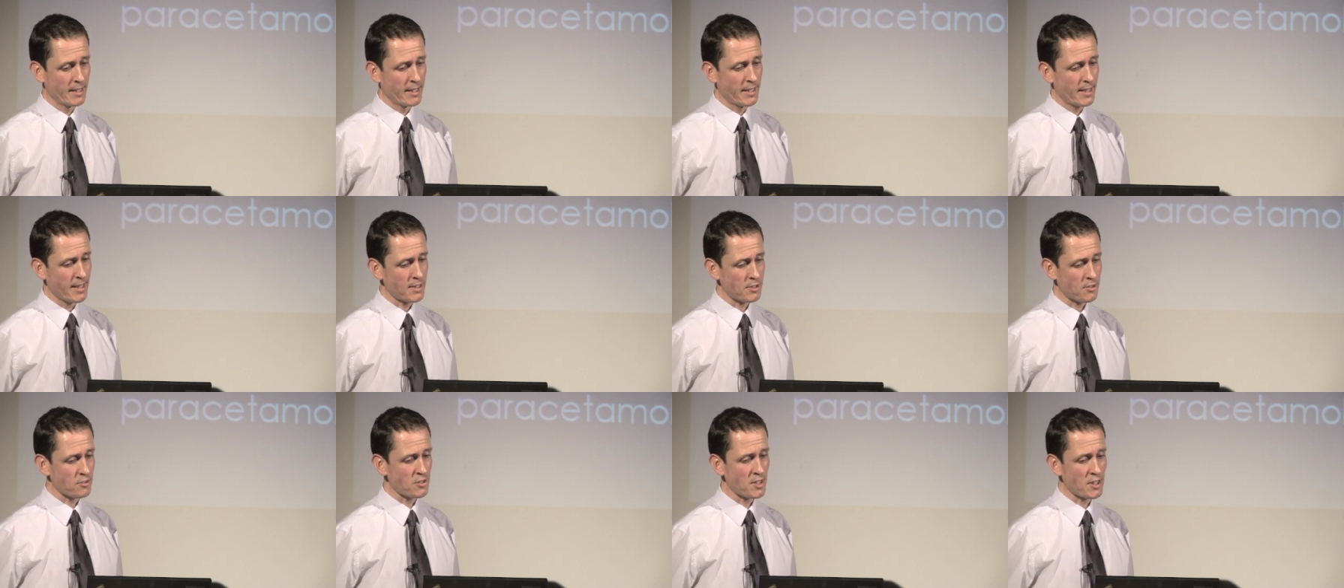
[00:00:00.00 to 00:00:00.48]

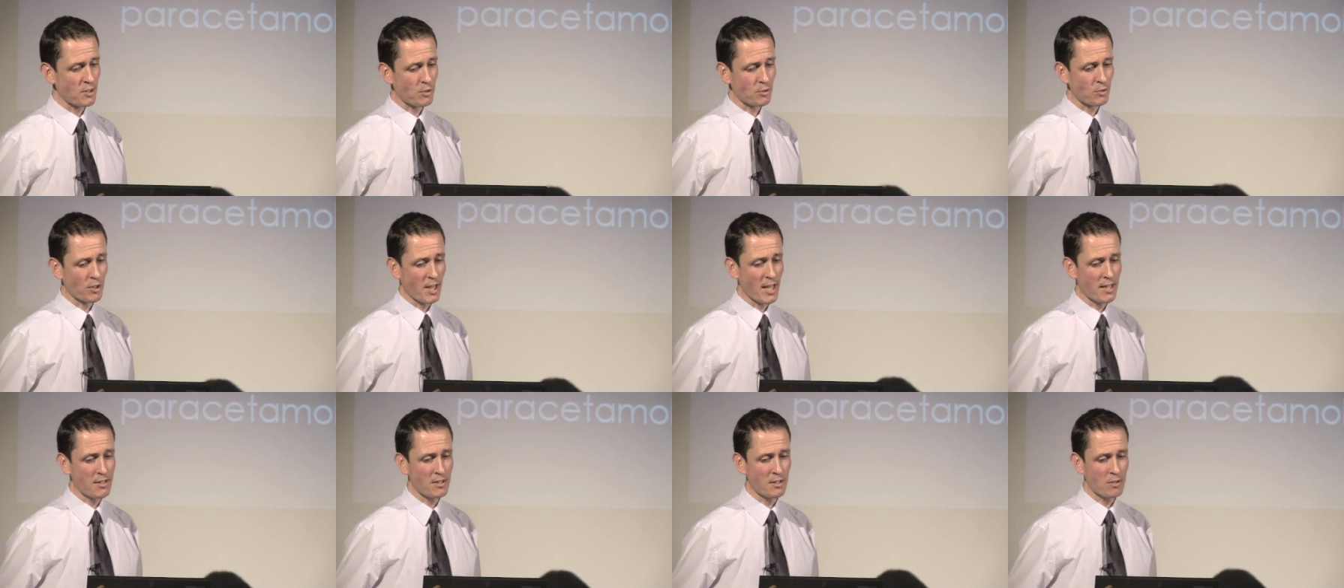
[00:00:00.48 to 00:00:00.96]
As I said
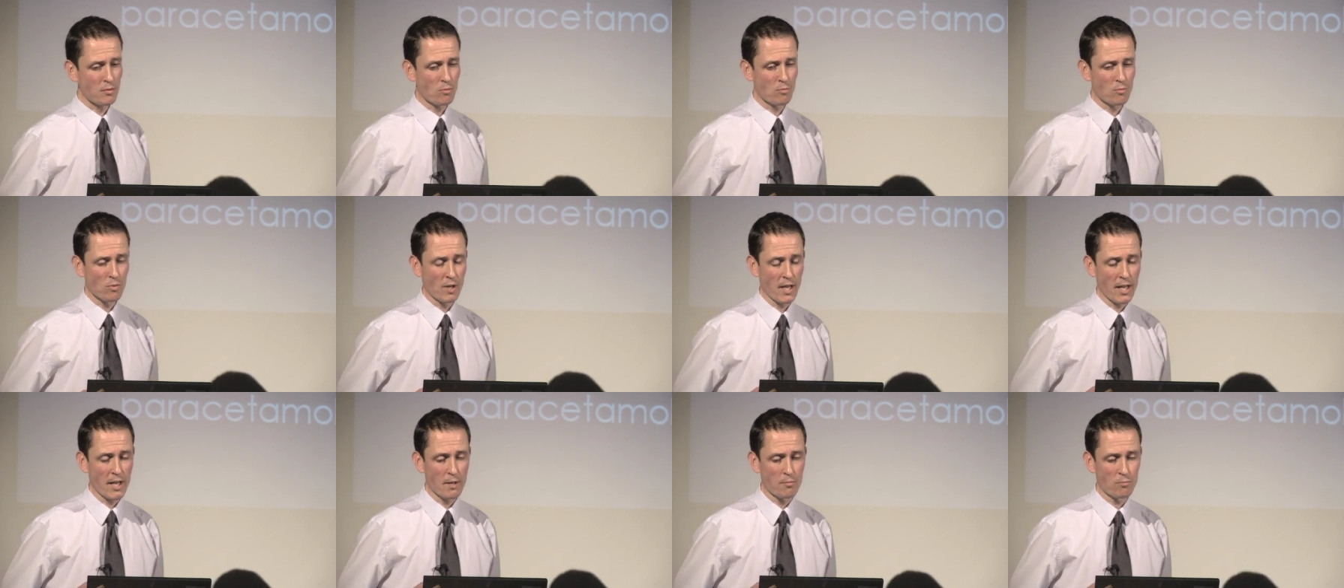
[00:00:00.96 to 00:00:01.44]
already,
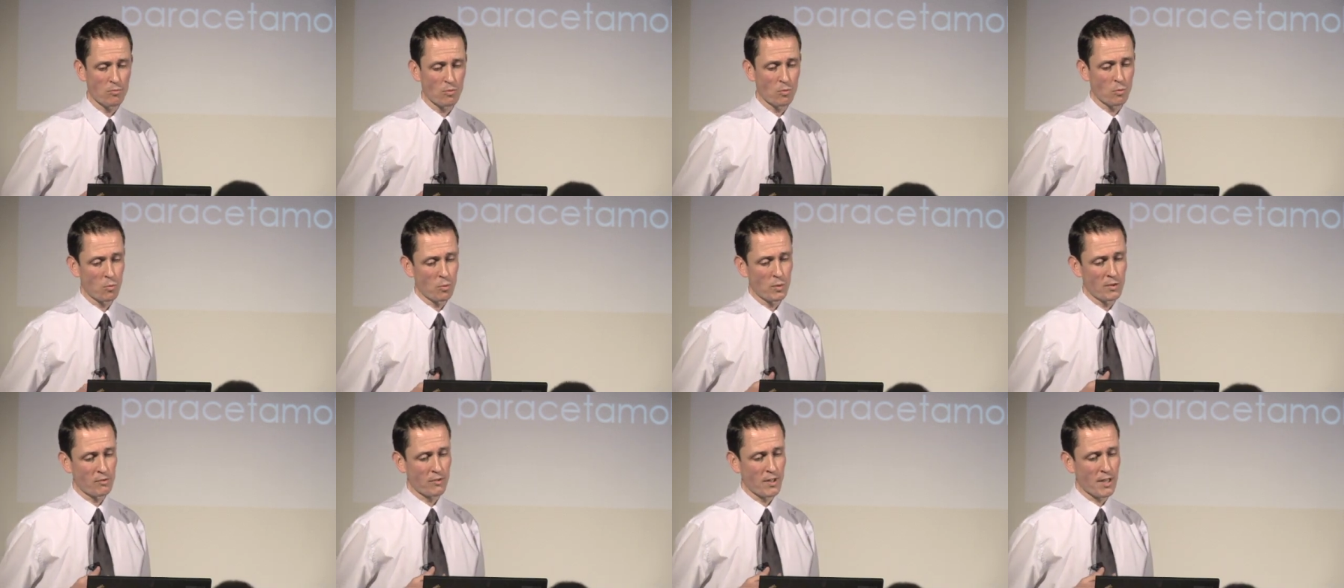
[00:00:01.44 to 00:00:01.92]

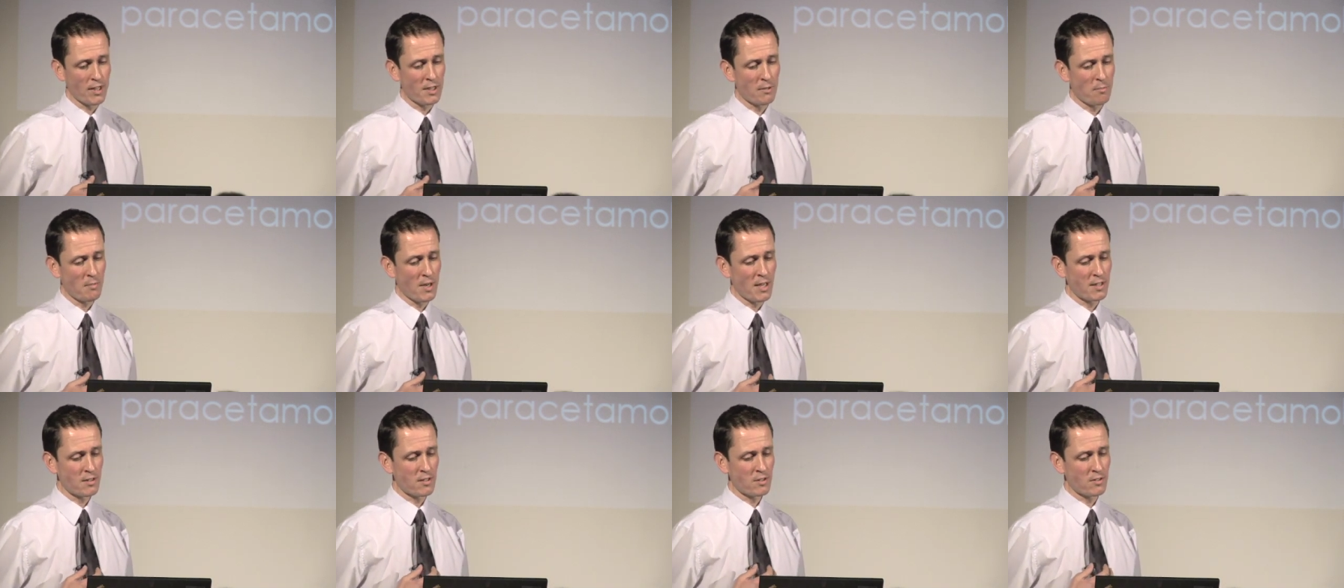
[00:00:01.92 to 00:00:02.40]
we've
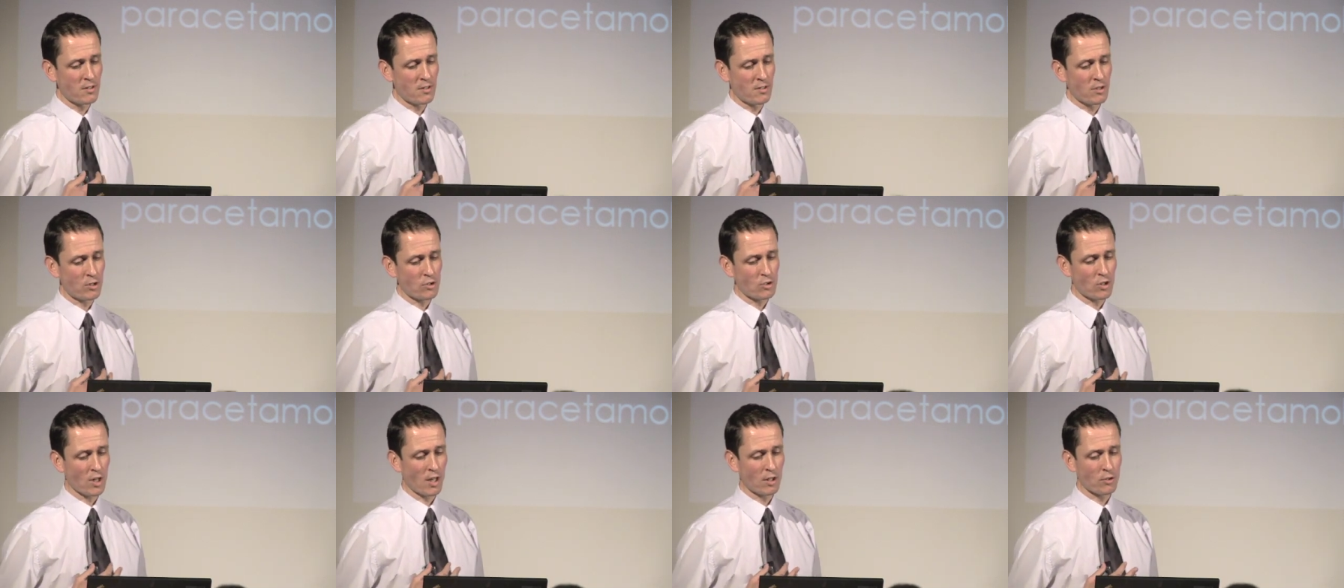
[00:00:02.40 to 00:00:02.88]
recommended that the
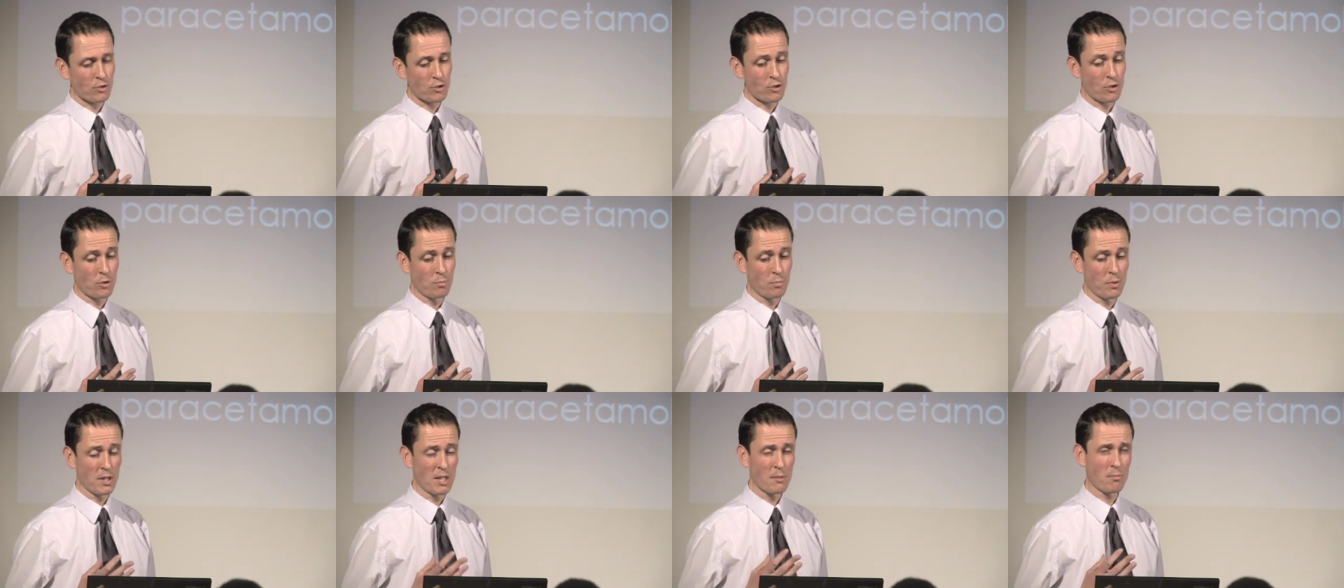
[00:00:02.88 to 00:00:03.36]
trial
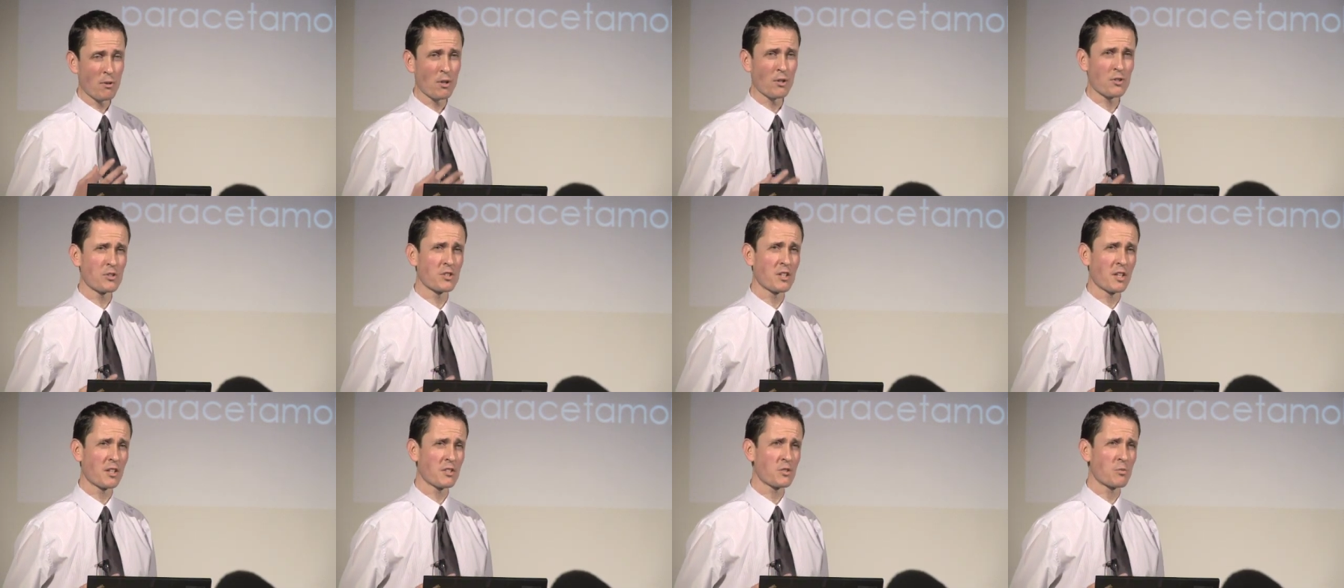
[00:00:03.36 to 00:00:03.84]
should be about
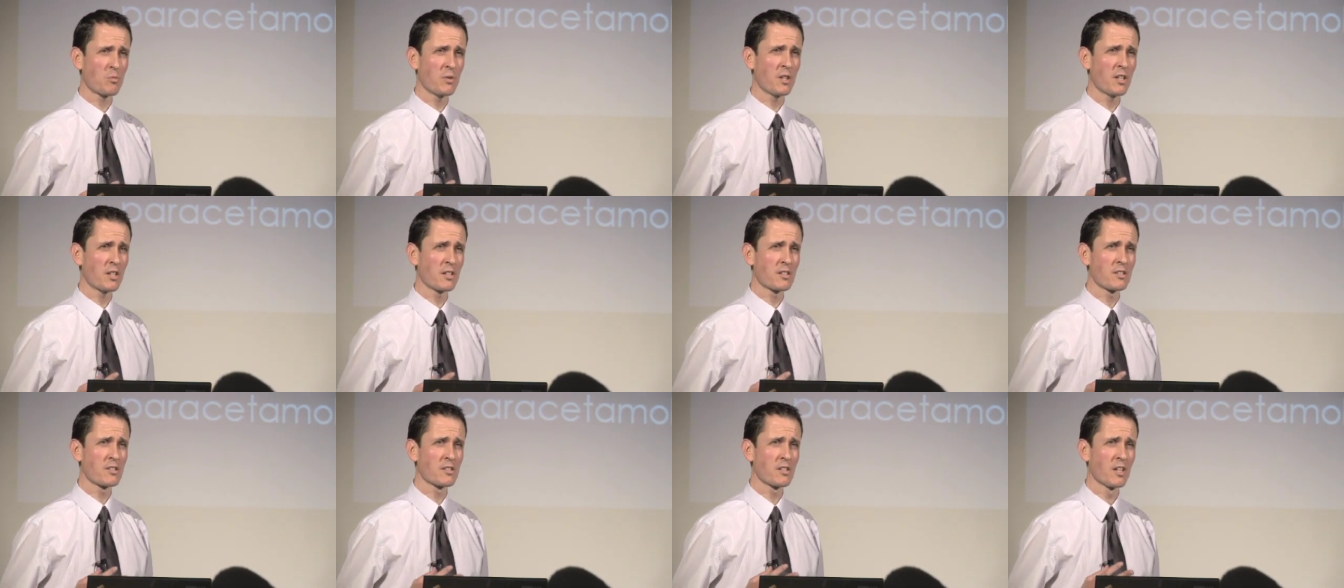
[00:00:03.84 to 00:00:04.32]
6
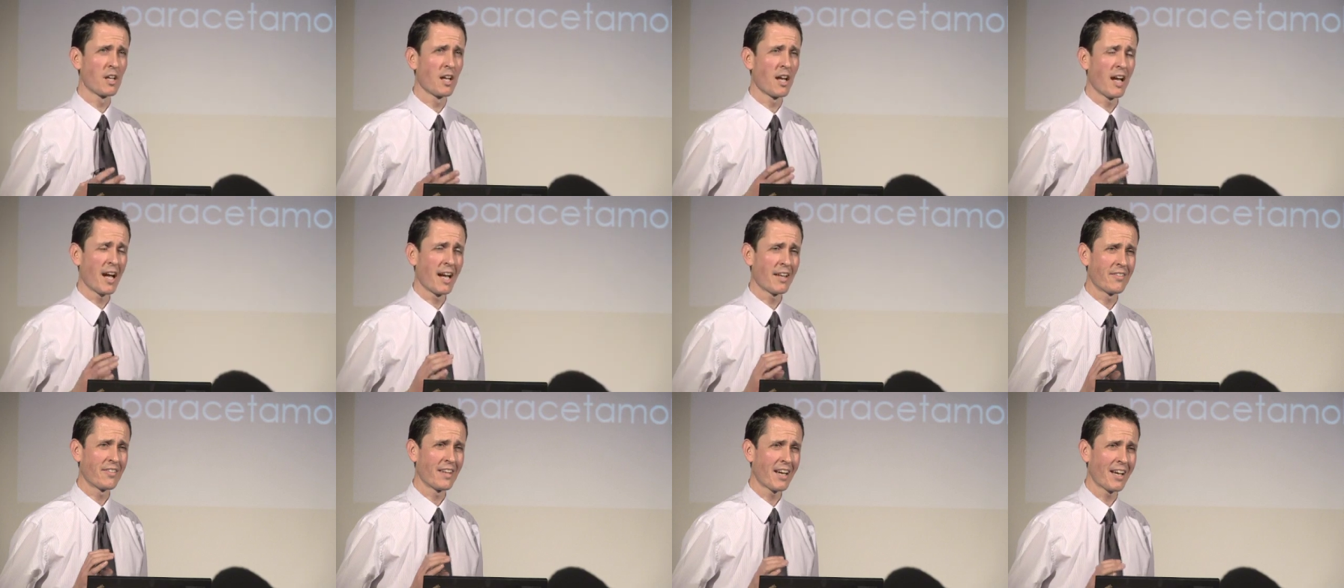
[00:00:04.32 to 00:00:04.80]
weeks,
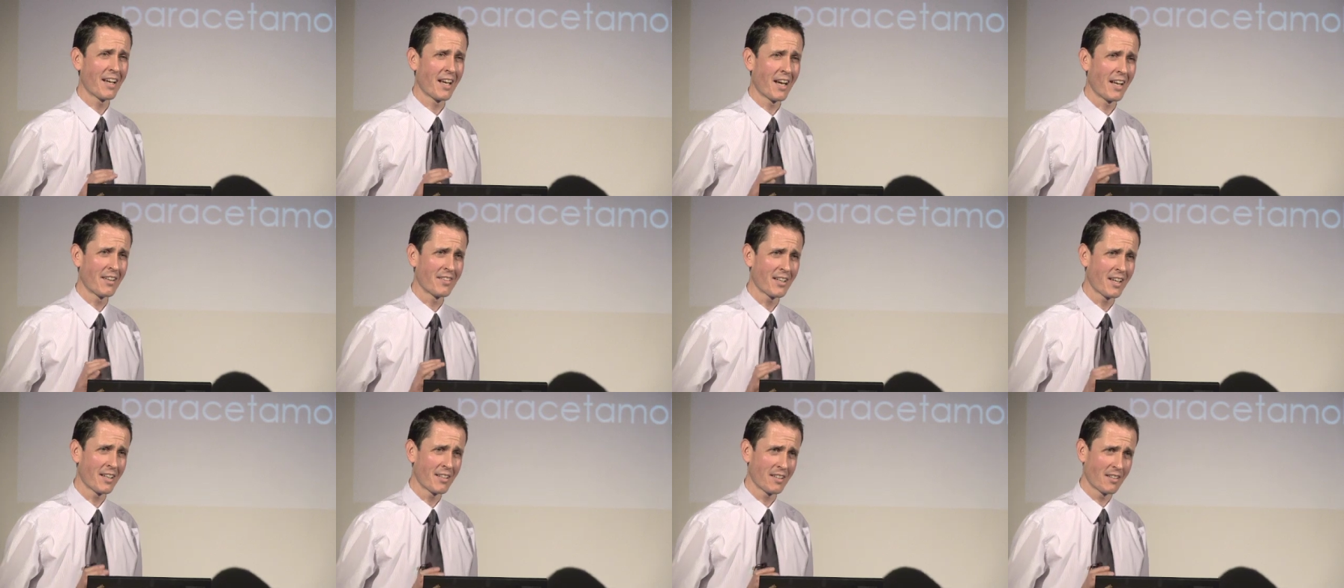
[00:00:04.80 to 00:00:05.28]
and
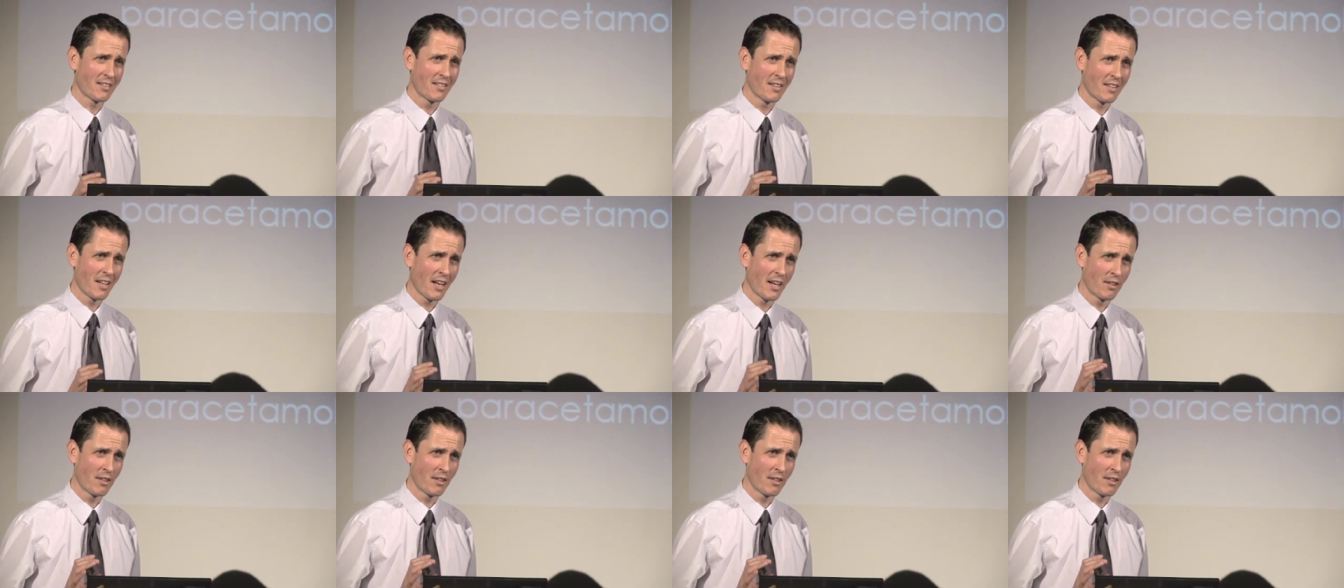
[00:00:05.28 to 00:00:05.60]
that